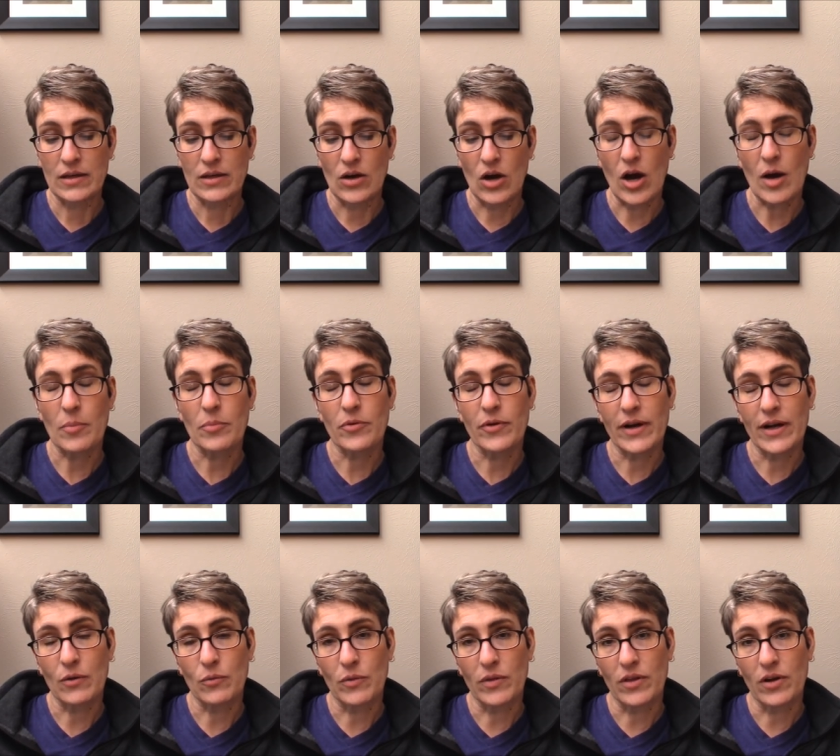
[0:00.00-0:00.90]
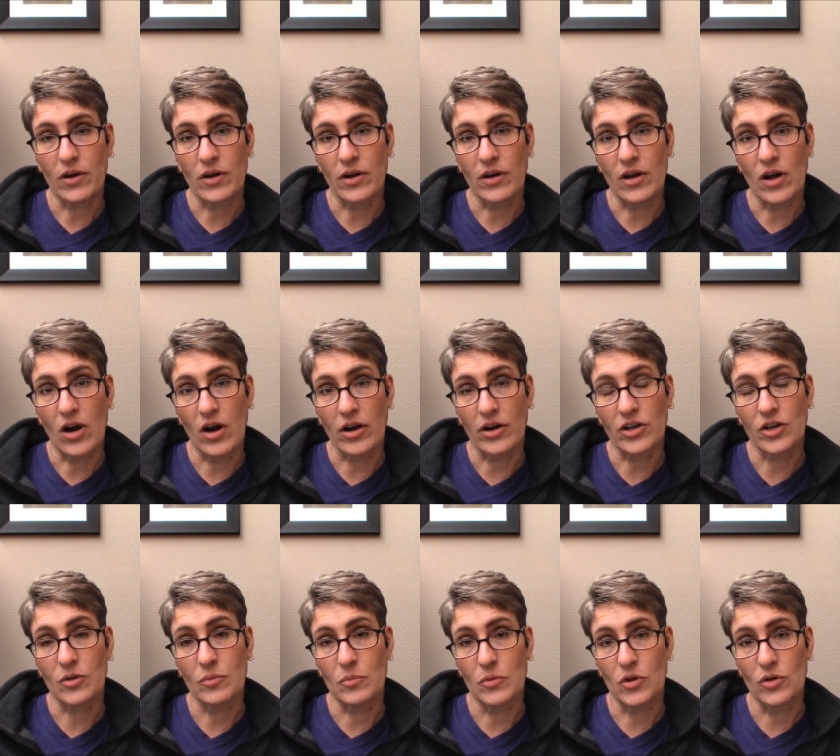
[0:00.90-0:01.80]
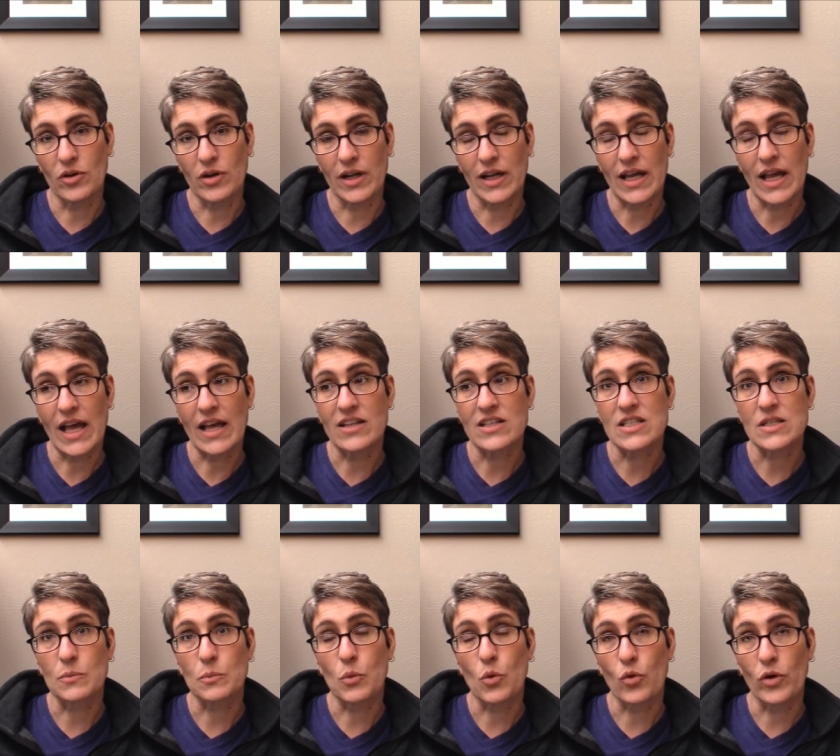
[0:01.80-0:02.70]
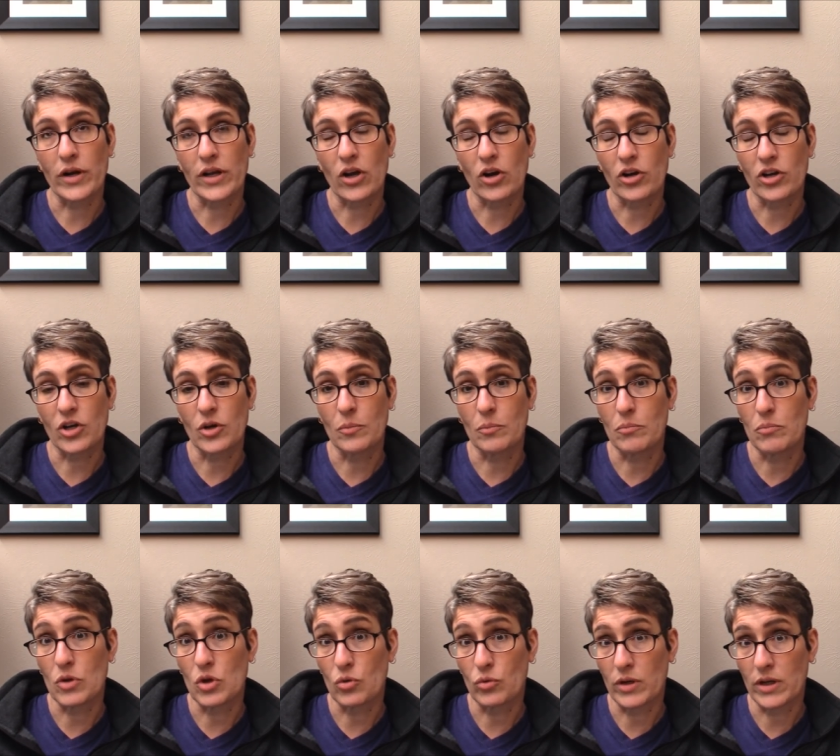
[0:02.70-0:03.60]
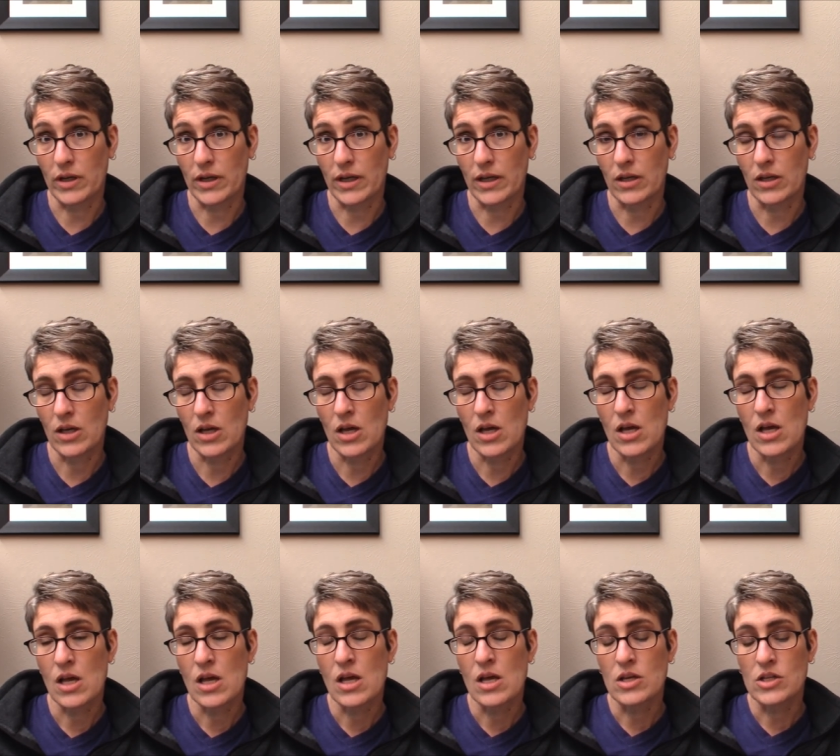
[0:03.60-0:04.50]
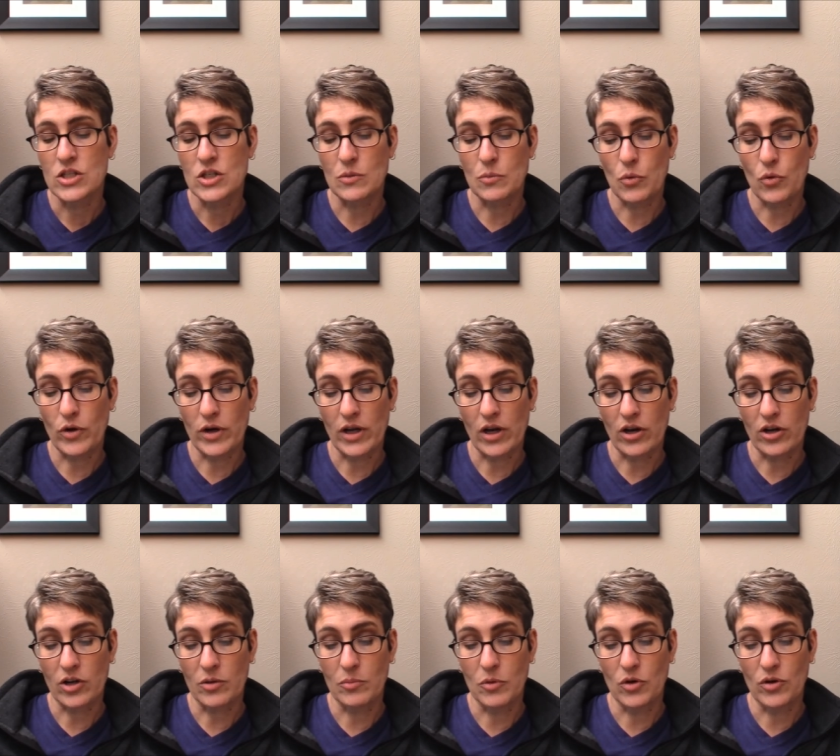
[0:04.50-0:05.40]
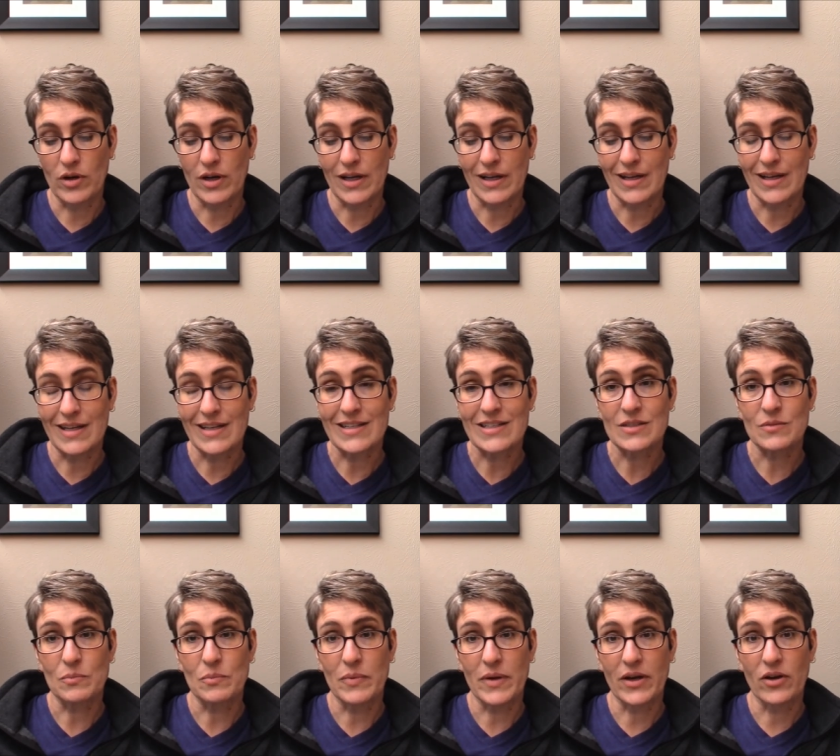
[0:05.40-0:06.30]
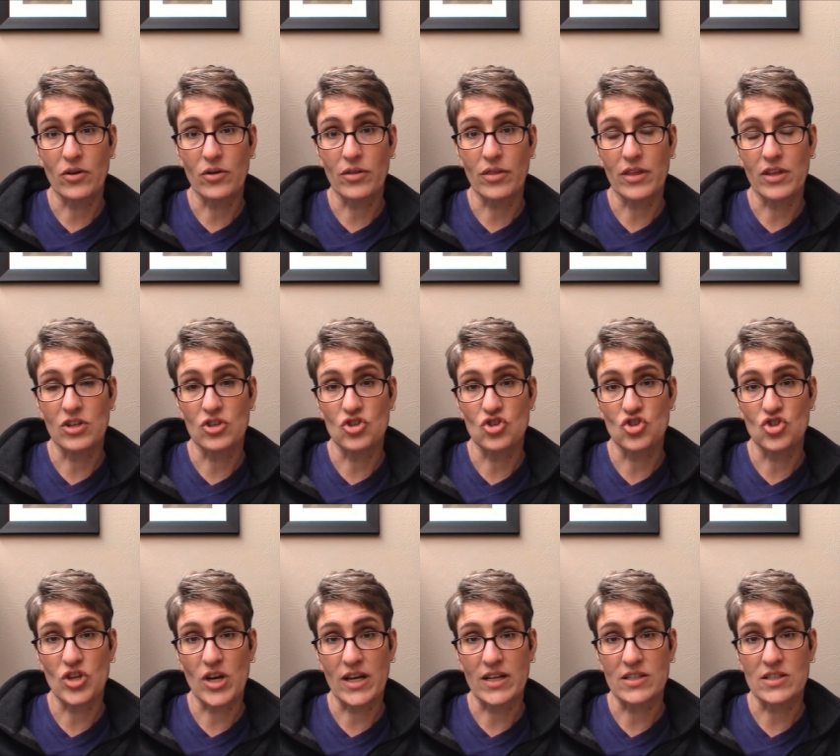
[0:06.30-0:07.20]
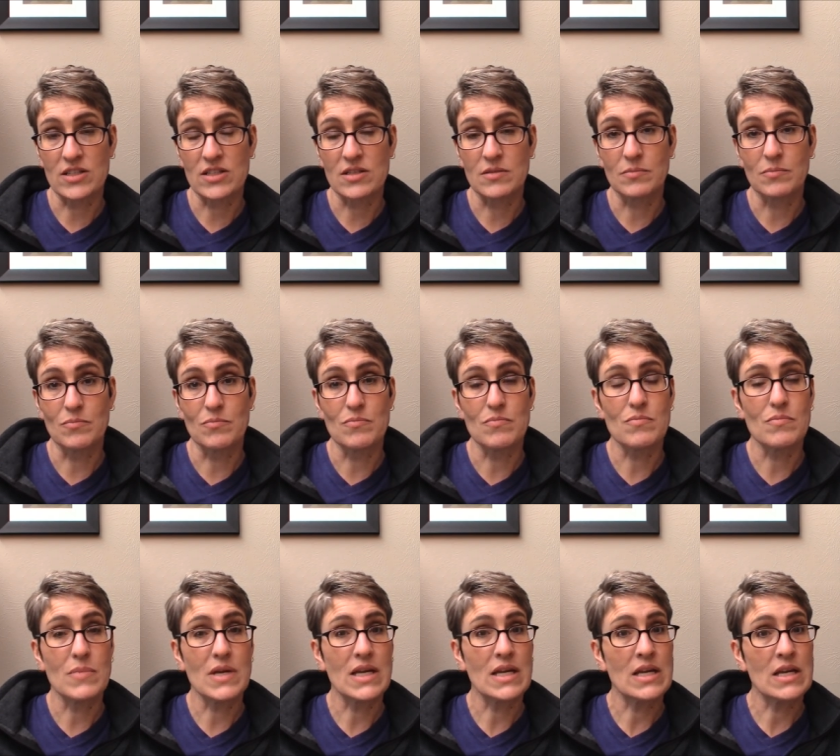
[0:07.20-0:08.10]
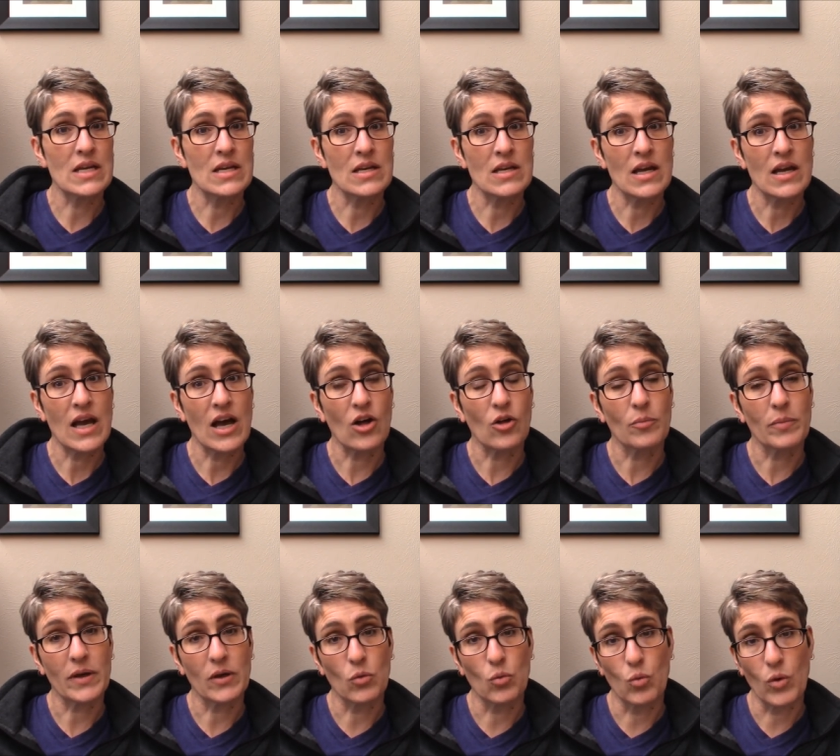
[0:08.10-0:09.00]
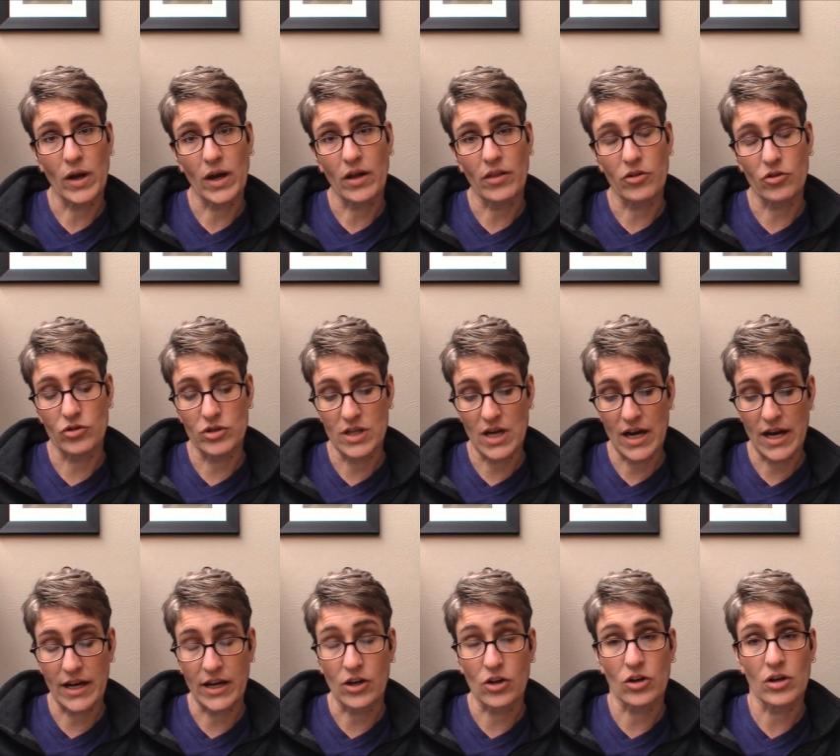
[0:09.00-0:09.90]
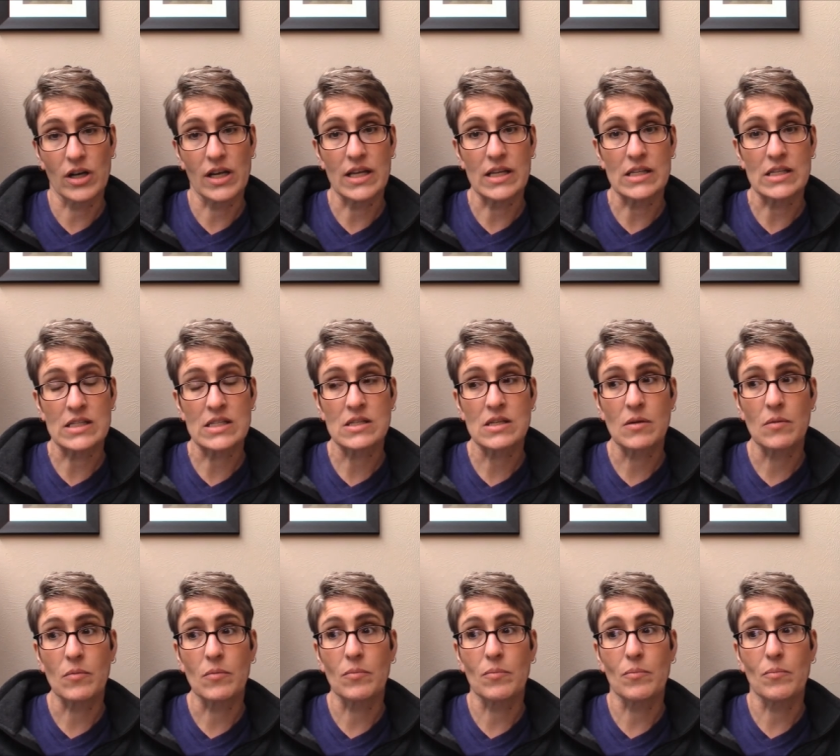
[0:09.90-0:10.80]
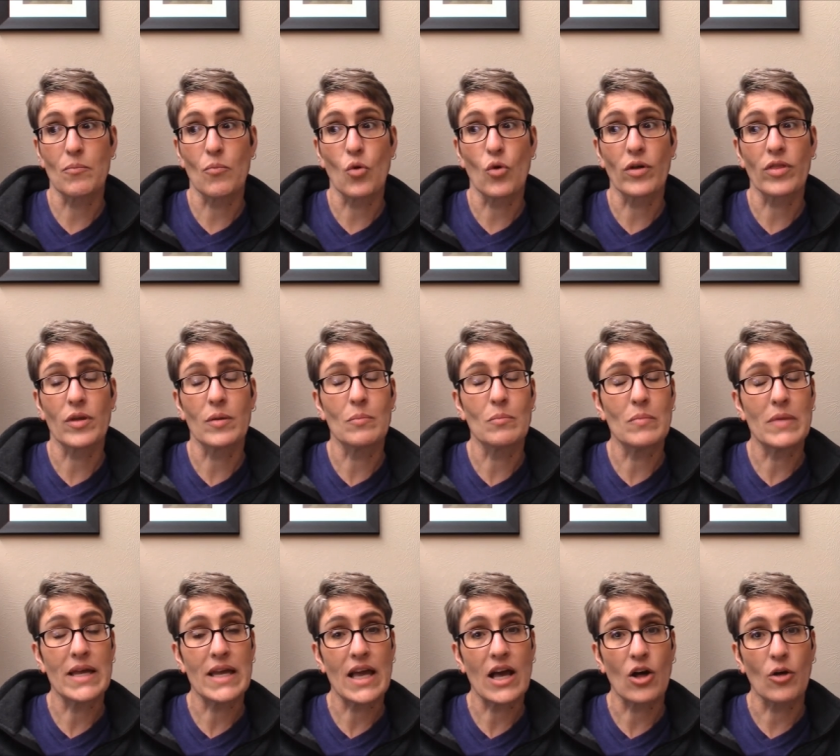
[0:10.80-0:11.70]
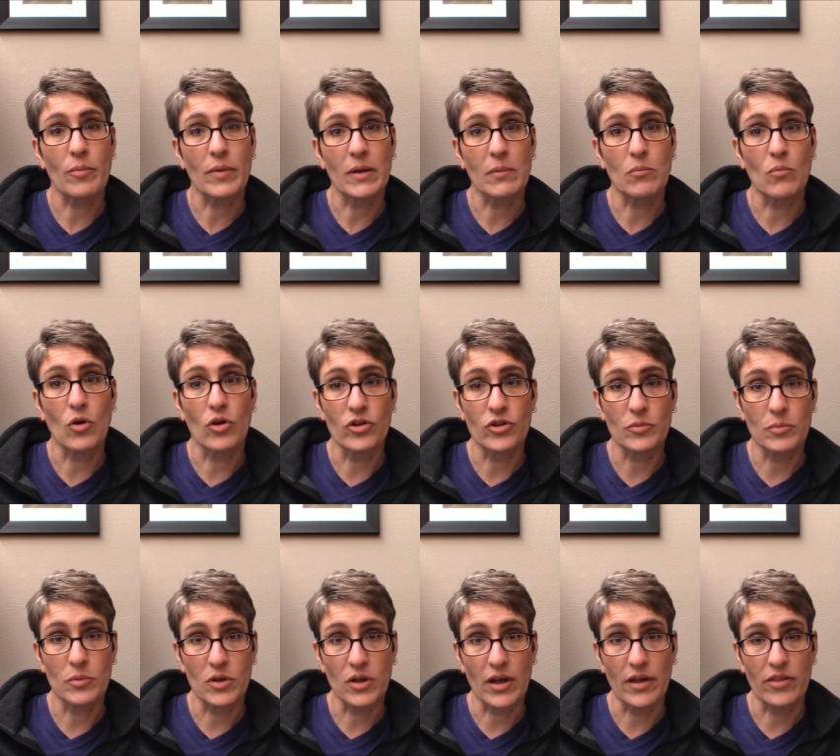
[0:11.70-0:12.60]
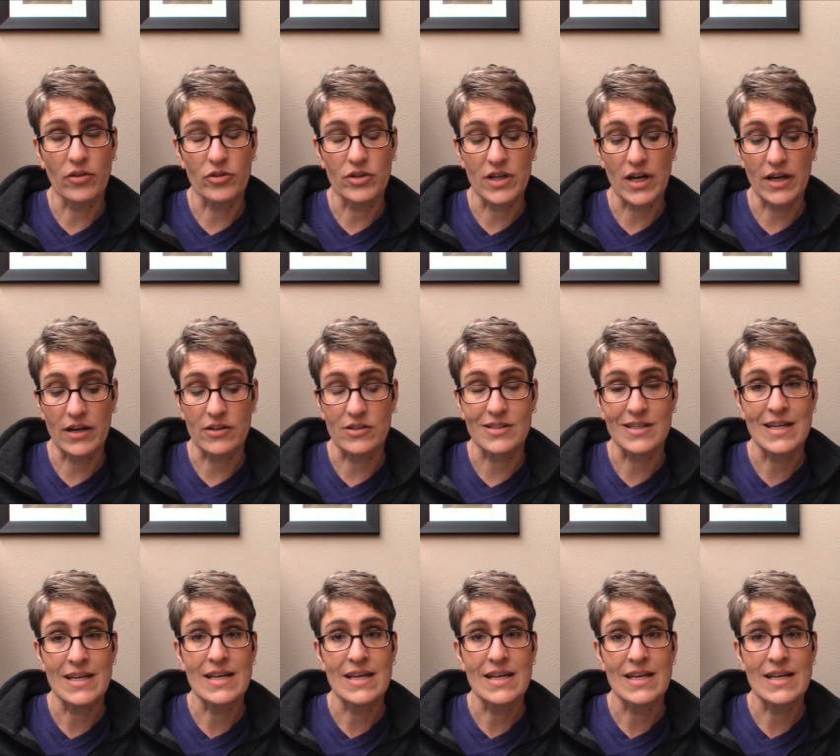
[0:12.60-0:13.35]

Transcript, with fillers: operating within our community and supporting our community. Supporting our community is bigger than just me helping one other dyer. It's more than me helping multiple other dyers.